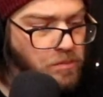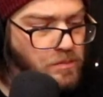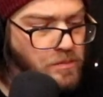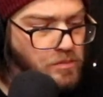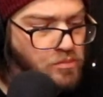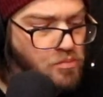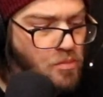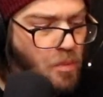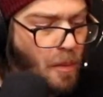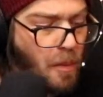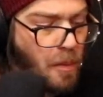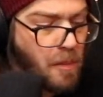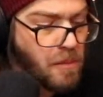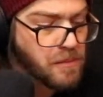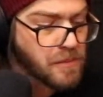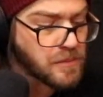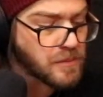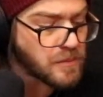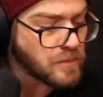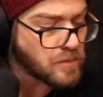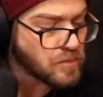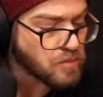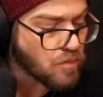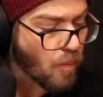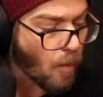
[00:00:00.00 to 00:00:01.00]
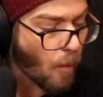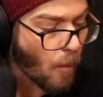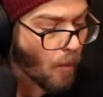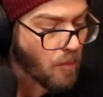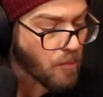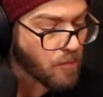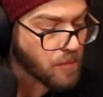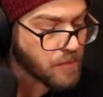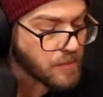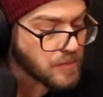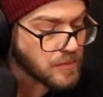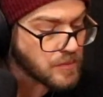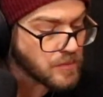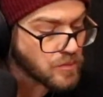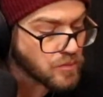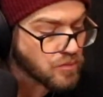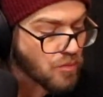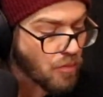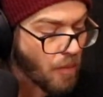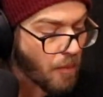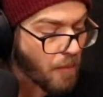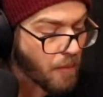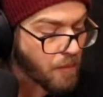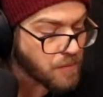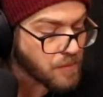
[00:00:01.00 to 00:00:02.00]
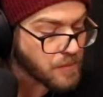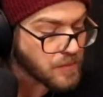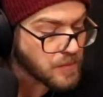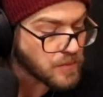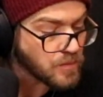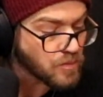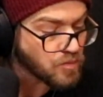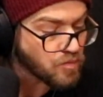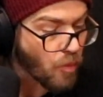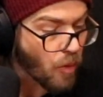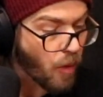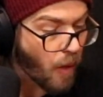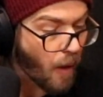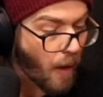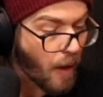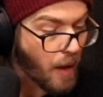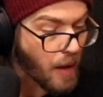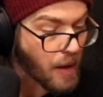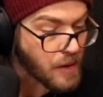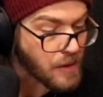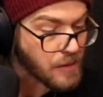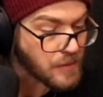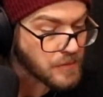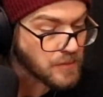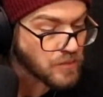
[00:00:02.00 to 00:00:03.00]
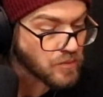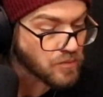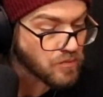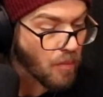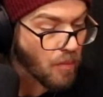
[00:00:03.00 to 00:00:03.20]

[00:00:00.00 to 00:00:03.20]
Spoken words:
This person isn't speaking.